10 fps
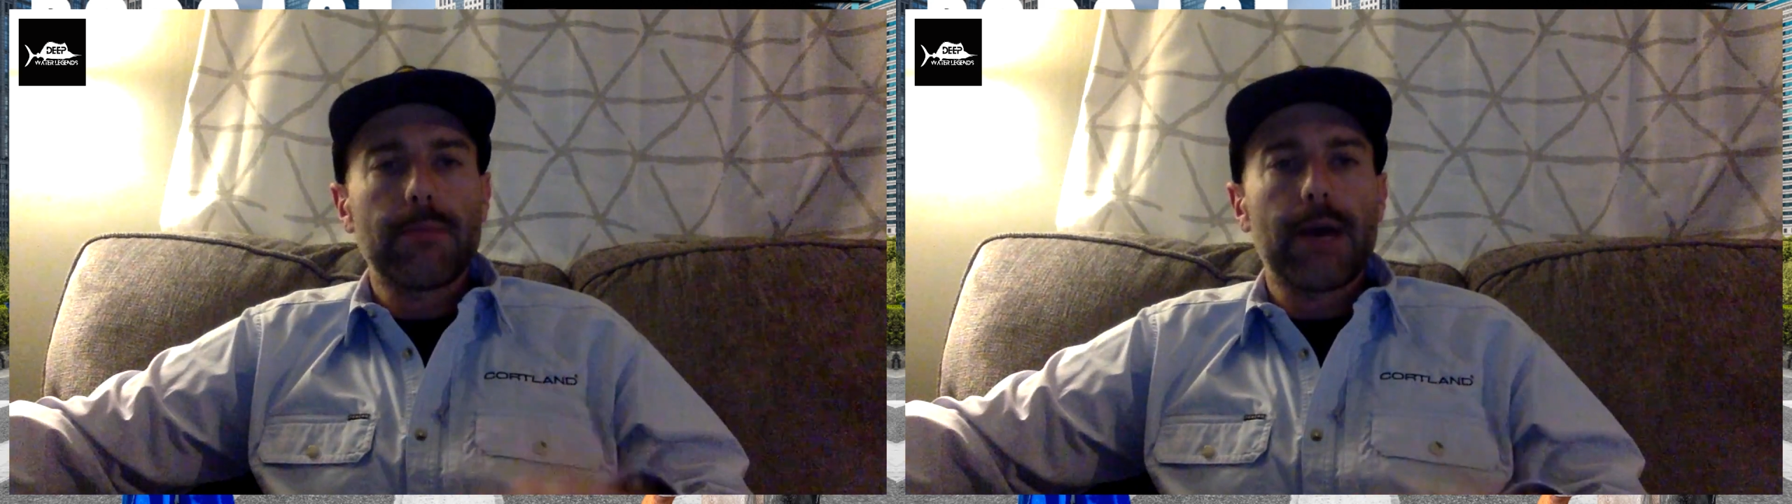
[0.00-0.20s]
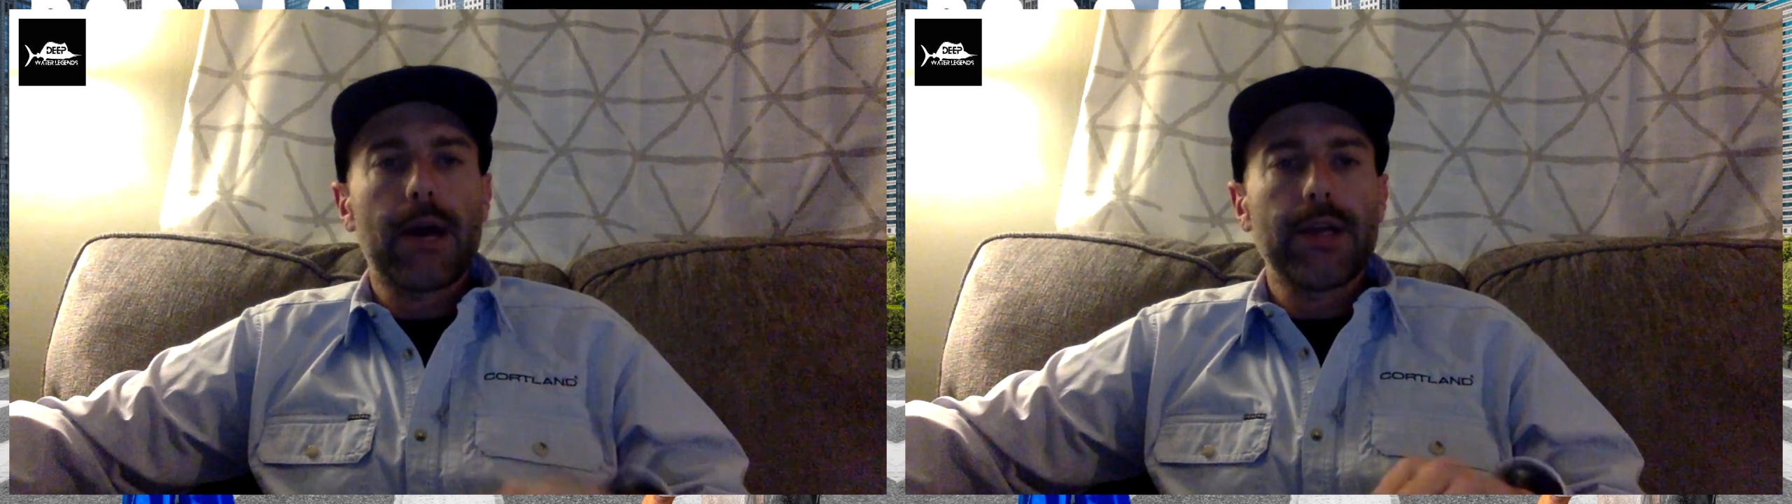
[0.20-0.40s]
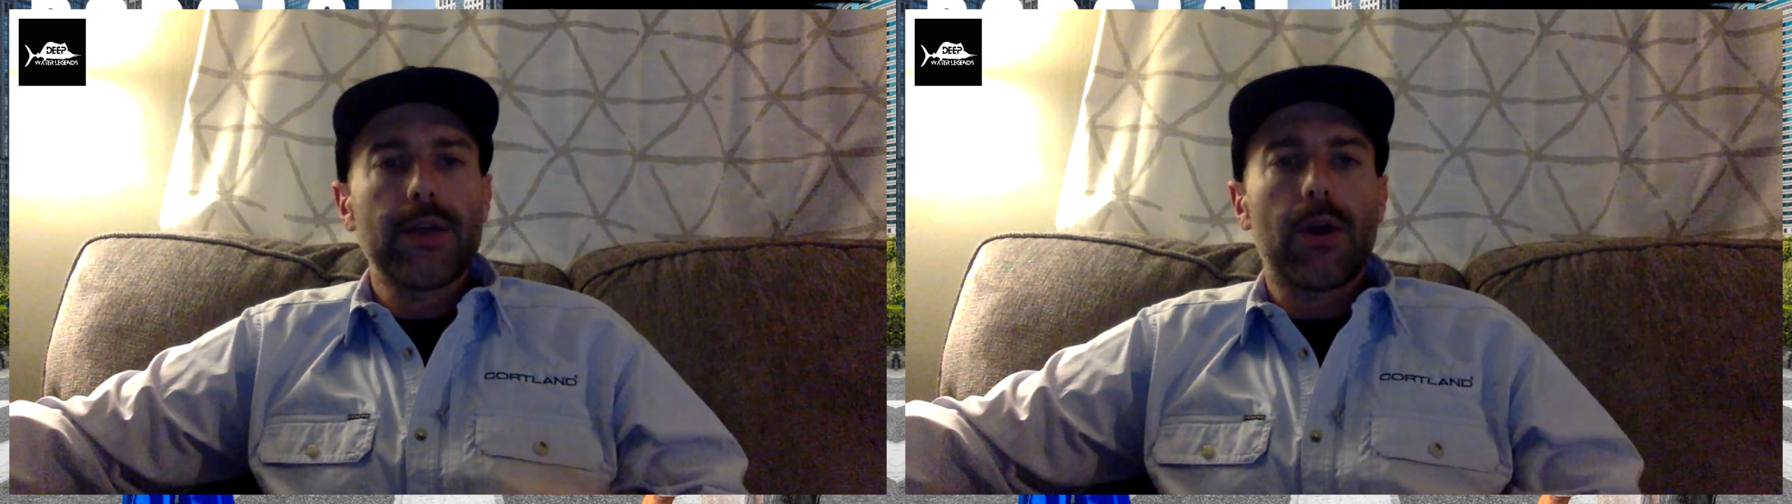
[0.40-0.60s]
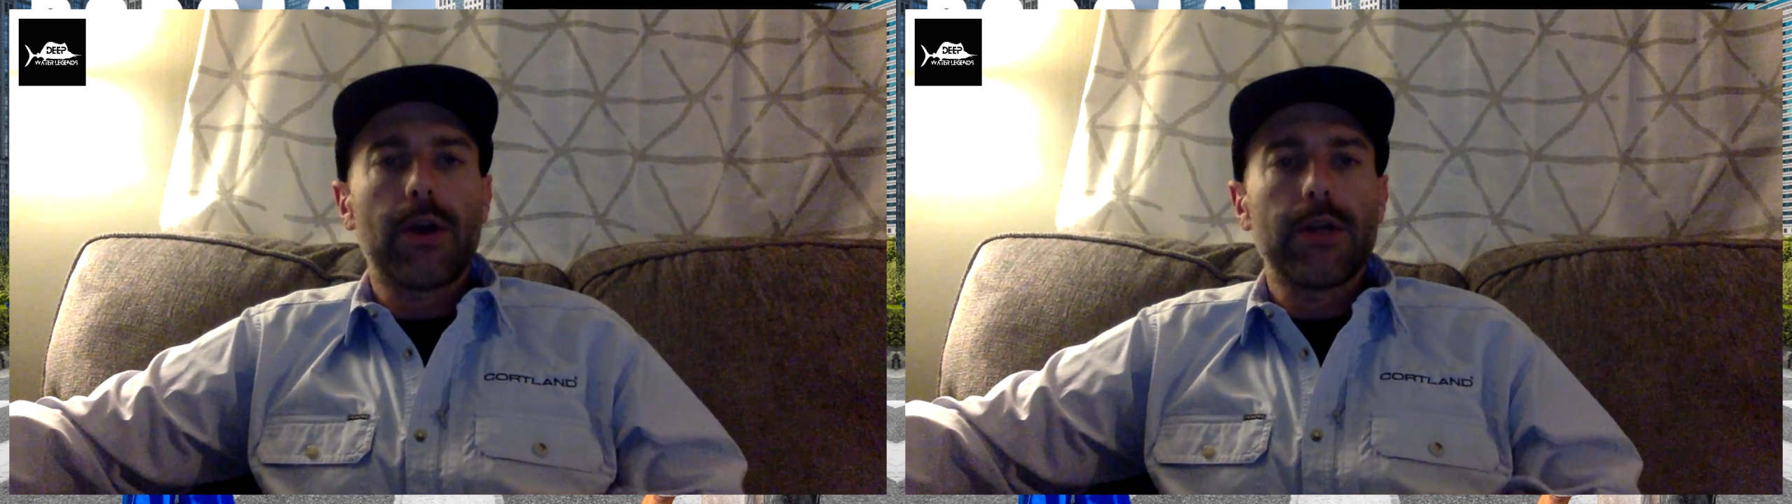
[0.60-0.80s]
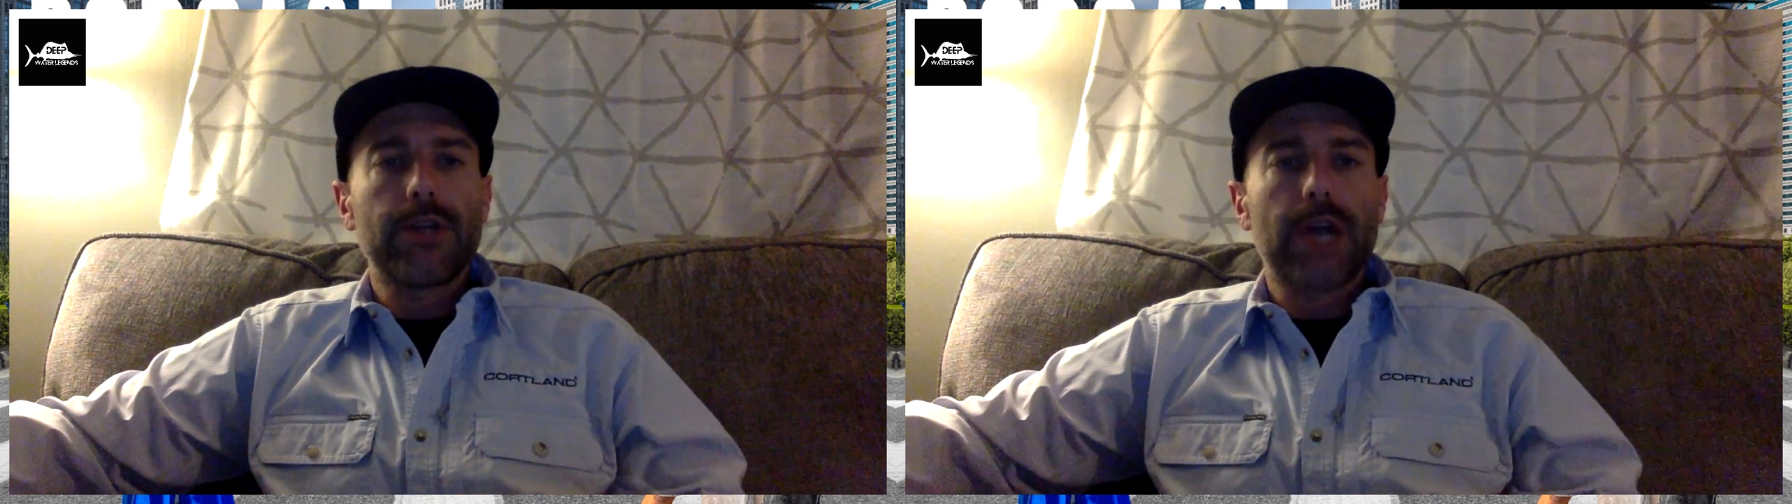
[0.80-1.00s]
amount of
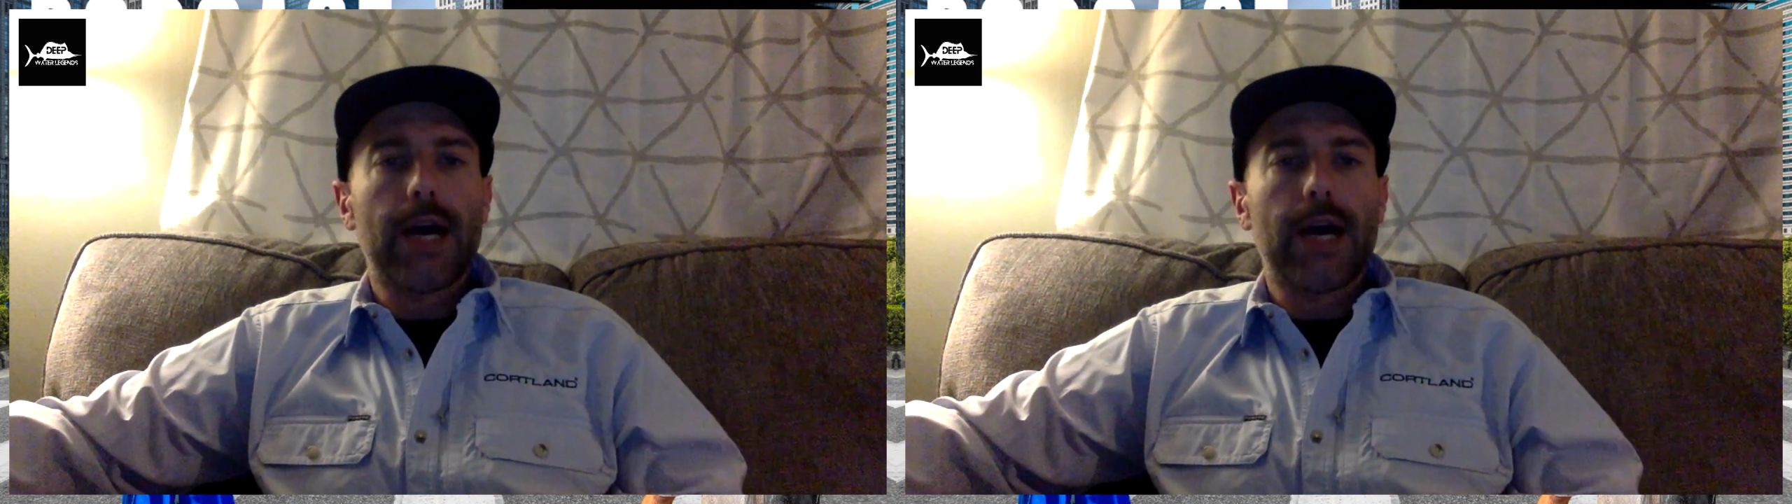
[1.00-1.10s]
yardage